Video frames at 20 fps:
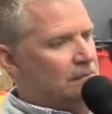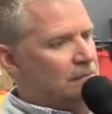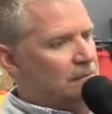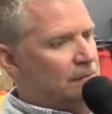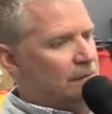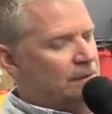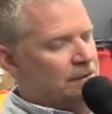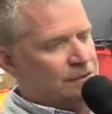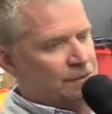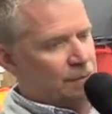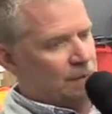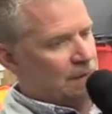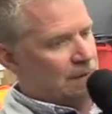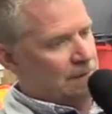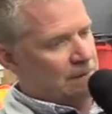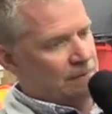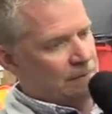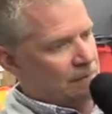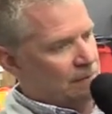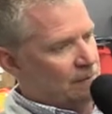Richard
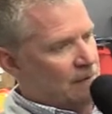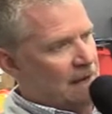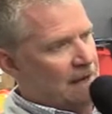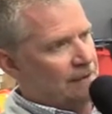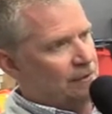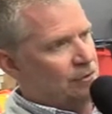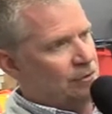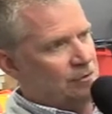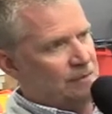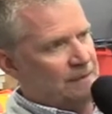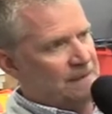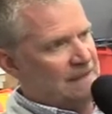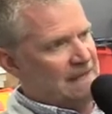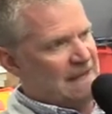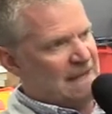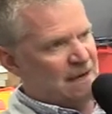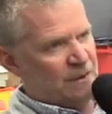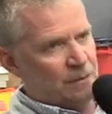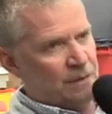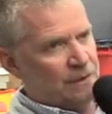went with Ryan Newman. They
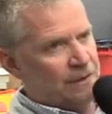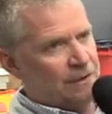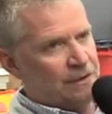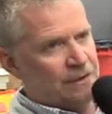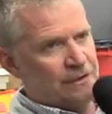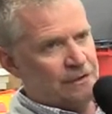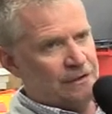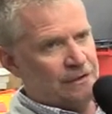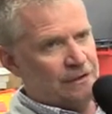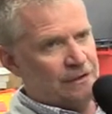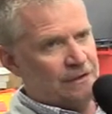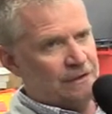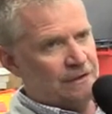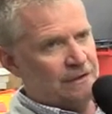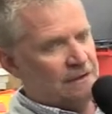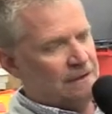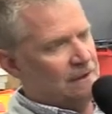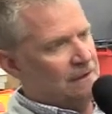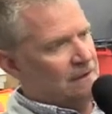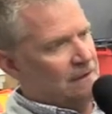had a really good
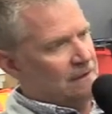year.